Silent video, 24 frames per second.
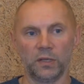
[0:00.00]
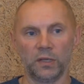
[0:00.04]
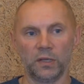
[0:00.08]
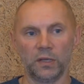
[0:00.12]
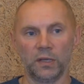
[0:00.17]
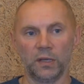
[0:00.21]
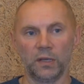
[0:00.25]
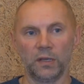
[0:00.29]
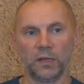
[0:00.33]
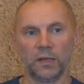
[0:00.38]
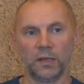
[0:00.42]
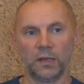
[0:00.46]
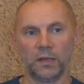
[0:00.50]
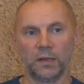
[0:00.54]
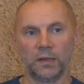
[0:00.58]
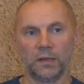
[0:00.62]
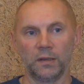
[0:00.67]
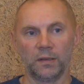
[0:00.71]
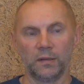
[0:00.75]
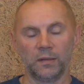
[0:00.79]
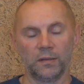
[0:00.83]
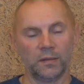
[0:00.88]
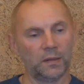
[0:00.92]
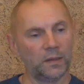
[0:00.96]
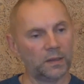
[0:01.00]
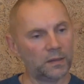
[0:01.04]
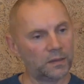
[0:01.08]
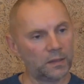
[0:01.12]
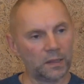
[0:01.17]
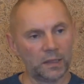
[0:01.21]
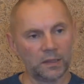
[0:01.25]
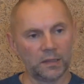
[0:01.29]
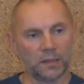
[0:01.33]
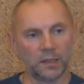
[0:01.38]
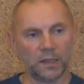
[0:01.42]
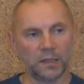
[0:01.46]
It's one of the
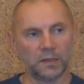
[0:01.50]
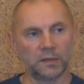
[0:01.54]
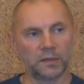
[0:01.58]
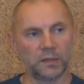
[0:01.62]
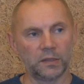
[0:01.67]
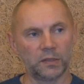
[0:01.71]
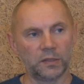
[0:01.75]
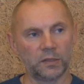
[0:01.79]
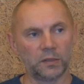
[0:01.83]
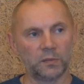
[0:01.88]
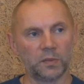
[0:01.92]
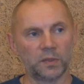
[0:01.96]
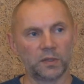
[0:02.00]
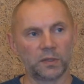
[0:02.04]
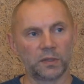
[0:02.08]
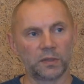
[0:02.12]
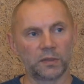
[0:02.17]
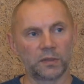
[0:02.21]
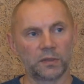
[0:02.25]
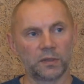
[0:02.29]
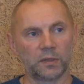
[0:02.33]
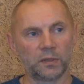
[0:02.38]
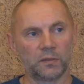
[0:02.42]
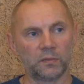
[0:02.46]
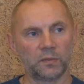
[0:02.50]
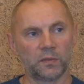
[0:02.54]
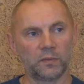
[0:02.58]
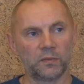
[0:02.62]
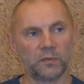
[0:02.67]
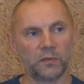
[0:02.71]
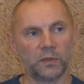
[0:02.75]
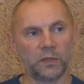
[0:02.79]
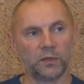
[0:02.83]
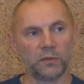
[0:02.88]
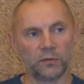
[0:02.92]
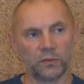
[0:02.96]
mistakes.
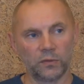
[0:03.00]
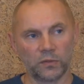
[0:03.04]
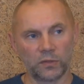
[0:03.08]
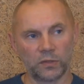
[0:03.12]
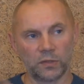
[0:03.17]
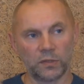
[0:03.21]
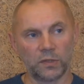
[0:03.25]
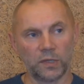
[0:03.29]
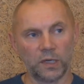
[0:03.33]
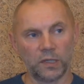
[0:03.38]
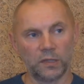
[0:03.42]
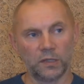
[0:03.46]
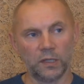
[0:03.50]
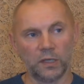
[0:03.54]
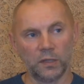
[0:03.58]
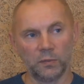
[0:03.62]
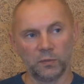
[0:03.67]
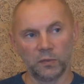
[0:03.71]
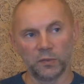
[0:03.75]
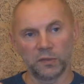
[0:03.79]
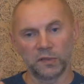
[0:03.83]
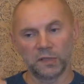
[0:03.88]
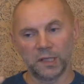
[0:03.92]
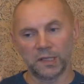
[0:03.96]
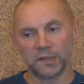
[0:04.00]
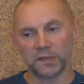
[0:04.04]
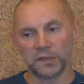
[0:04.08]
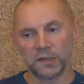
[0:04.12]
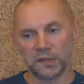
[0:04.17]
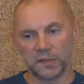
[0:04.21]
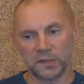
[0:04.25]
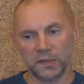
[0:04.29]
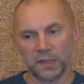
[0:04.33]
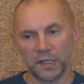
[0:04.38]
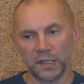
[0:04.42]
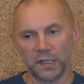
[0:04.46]
You will recognize it at
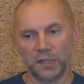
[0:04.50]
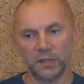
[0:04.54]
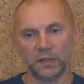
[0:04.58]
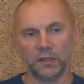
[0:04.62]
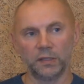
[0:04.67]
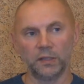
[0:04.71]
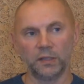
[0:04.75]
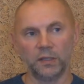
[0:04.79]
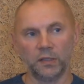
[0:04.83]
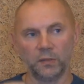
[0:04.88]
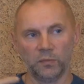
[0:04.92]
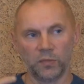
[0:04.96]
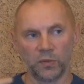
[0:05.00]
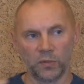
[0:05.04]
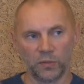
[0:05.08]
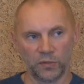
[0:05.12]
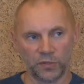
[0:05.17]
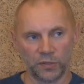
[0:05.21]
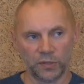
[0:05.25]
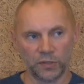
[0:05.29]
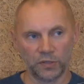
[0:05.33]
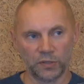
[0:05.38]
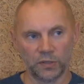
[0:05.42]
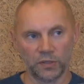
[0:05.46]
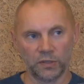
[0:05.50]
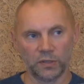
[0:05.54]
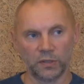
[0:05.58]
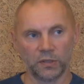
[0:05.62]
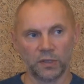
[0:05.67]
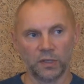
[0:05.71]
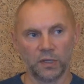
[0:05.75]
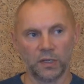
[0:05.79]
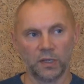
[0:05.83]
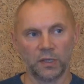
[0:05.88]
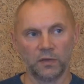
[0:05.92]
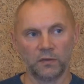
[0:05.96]
some moment and you
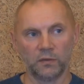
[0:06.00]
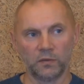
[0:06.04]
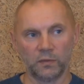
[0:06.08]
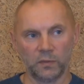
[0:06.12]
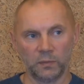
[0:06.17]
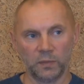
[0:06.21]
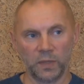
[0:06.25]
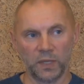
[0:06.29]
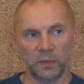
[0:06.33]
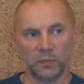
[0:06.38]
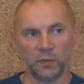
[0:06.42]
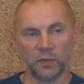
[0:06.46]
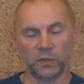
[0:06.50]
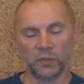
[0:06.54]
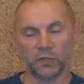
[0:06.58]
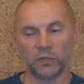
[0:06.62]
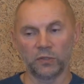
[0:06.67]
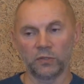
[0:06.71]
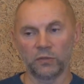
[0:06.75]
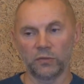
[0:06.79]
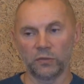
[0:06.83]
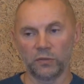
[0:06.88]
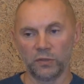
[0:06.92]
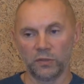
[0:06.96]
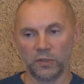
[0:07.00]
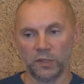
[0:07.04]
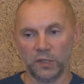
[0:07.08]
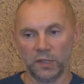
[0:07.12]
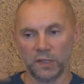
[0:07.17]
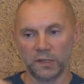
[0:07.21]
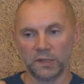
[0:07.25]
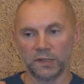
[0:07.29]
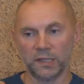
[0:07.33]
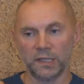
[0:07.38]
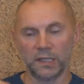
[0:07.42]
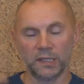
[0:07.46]
will drop it.
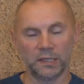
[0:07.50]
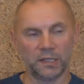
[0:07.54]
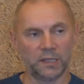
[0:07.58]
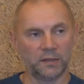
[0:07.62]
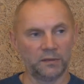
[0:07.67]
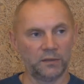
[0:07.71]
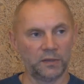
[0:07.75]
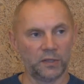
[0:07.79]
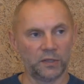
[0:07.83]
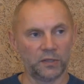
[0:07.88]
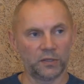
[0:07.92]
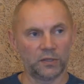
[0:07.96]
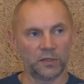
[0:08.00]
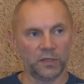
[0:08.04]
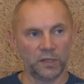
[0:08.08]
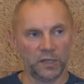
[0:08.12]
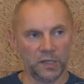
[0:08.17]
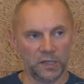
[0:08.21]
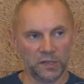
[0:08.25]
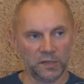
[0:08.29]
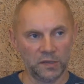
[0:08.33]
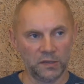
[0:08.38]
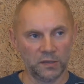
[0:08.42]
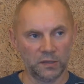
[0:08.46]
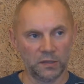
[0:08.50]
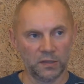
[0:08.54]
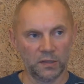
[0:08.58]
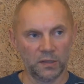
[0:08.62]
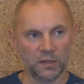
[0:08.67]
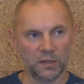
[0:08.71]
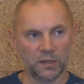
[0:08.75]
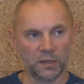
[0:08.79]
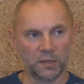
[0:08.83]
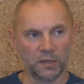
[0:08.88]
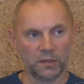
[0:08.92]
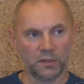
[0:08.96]
You will realize that
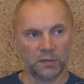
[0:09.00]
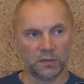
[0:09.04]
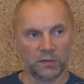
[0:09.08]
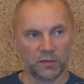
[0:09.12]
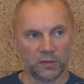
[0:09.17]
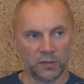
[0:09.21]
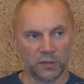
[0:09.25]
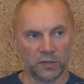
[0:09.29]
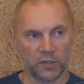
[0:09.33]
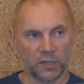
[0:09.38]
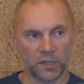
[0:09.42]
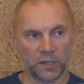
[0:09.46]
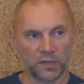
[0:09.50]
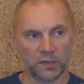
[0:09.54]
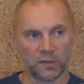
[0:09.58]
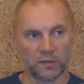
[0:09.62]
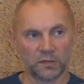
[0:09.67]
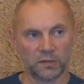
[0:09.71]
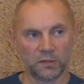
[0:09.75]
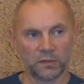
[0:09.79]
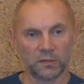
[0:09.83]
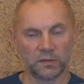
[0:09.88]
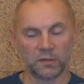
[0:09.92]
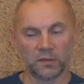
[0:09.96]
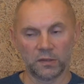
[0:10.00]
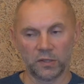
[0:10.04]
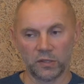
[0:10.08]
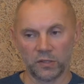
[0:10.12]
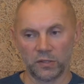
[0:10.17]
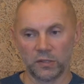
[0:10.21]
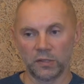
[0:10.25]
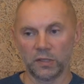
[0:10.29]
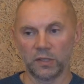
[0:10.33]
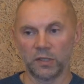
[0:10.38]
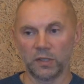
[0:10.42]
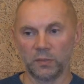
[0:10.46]
if this thing is
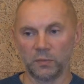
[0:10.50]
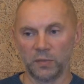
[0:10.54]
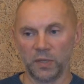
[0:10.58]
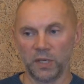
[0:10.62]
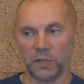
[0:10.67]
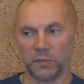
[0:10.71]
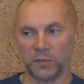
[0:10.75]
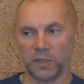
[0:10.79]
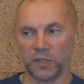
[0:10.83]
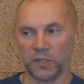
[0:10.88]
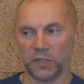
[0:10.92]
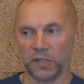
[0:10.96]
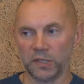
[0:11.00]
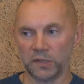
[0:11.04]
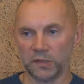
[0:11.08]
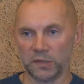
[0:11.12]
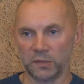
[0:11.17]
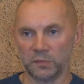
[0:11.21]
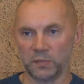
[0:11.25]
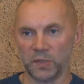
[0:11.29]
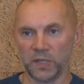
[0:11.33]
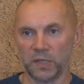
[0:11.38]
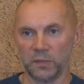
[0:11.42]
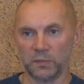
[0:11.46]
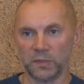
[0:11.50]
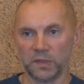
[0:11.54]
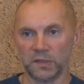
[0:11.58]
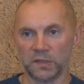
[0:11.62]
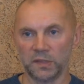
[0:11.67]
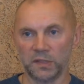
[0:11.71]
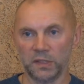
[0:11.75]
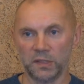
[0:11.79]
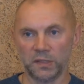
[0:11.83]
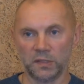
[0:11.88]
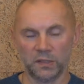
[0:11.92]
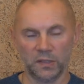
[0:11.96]
present, it is present
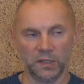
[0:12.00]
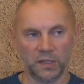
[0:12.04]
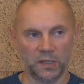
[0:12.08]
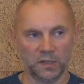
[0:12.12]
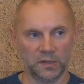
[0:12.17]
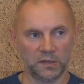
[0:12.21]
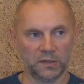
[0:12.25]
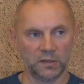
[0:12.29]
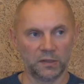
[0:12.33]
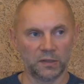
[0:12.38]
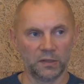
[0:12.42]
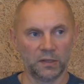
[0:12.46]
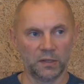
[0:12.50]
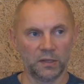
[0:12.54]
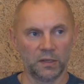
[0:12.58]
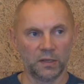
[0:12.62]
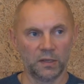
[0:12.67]
here and now.